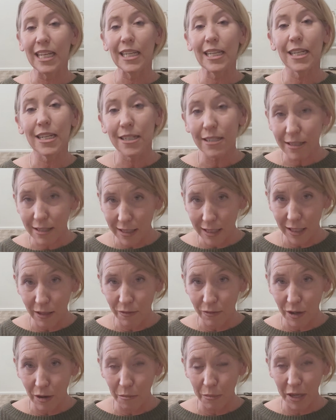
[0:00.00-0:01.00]
instantly
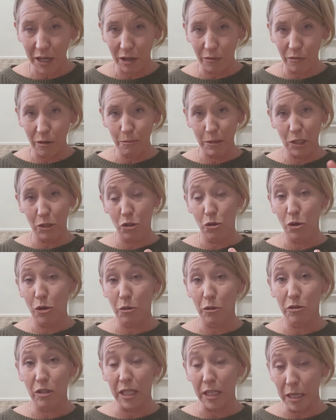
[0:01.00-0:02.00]
felt better when we
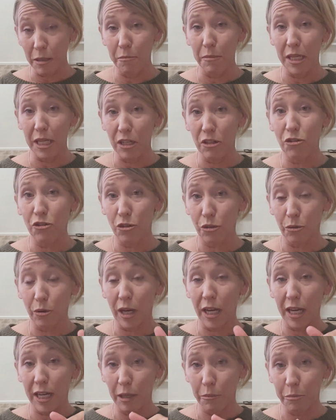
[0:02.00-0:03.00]
took him into
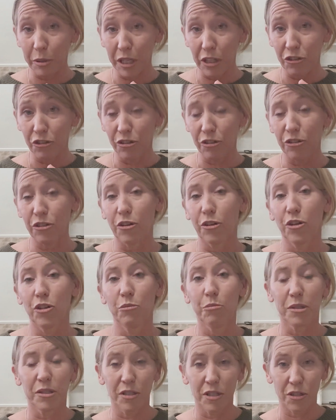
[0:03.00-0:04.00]
a pigeon-toed
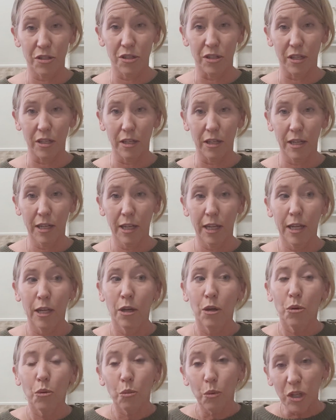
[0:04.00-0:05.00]
position,
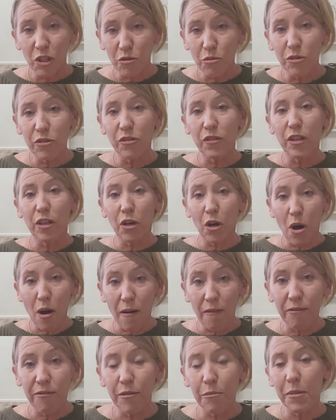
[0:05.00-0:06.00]
which was the
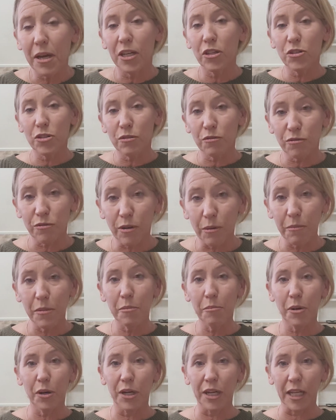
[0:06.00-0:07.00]
confirmation from the
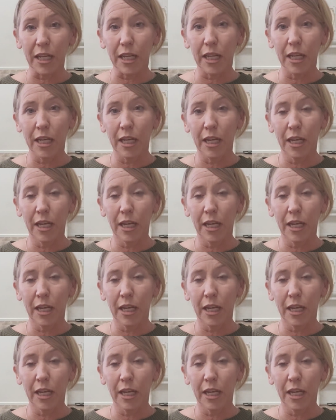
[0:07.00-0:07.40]
body,